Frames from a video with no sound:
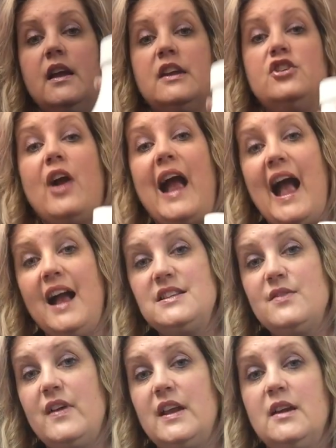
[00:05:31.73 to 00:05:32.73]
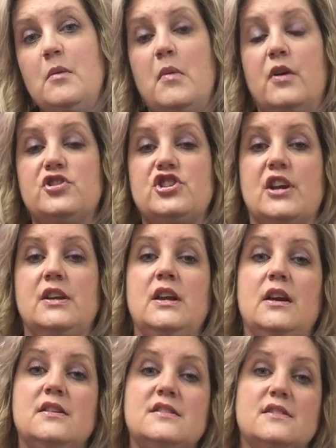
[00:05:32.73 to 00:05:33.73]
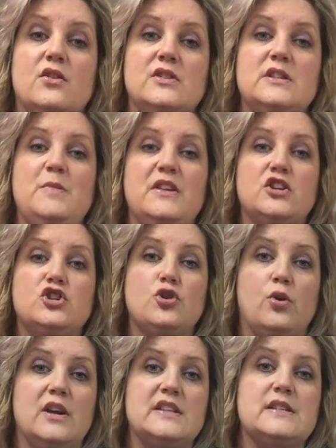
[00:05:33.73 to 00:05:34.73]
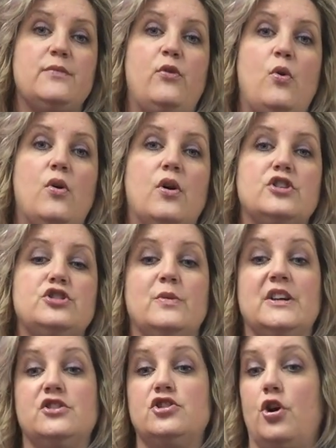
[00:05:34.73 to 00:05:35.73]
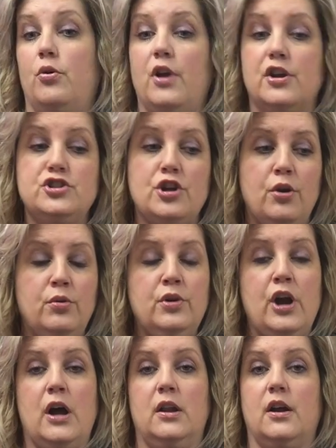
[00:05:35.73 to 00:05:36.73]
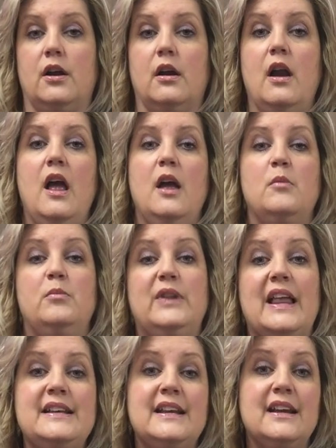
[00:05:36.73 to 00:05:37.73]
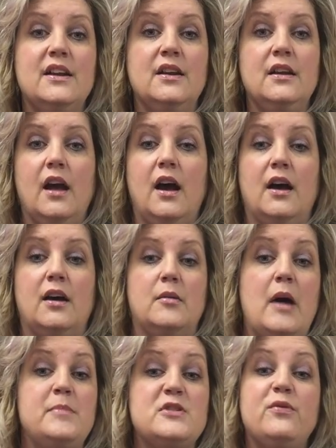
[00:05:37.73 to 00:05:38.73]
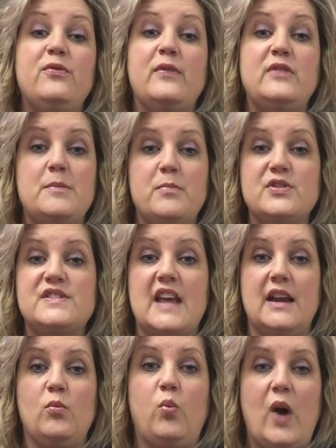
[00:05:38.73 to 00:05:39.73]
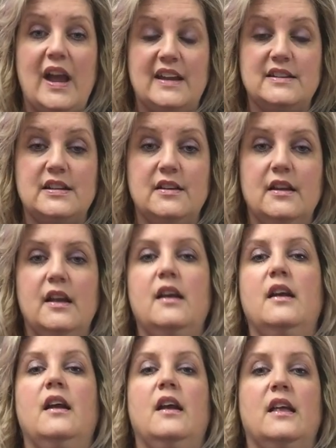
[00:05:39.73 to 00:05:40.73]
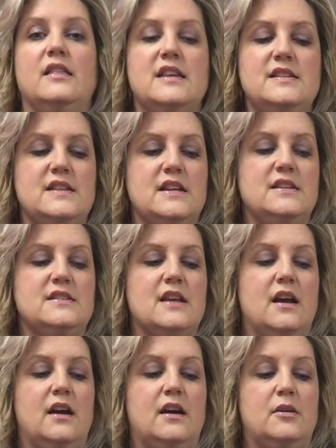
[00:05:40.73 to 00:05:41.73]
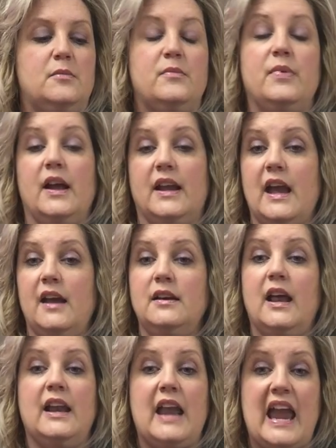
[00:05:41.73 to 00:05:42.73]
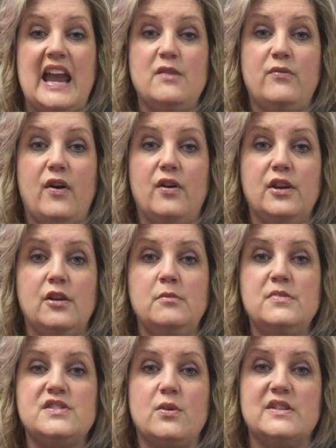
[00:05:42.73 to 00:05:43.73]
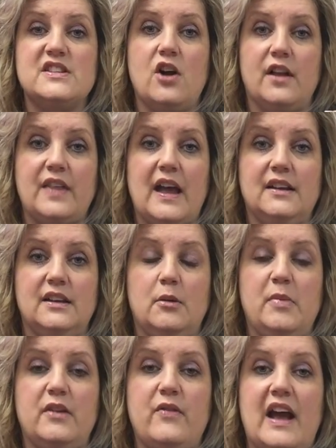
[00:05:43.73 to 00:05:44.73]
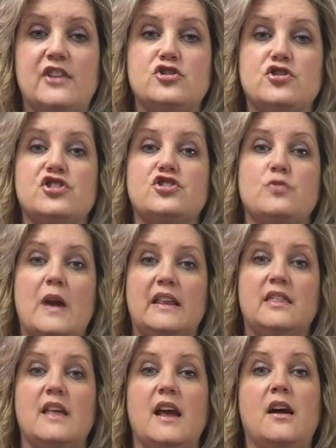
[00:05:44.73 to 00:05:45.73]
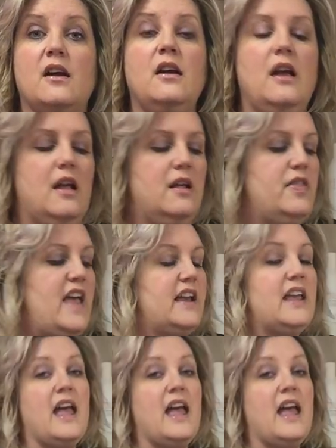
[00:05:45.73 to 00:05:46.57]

Your activating emulsion is going to be the choice for doing tone-on-tone color, blending up to 50% white. This is, again, an 8 volume, so it's got that little bit of extra strength there that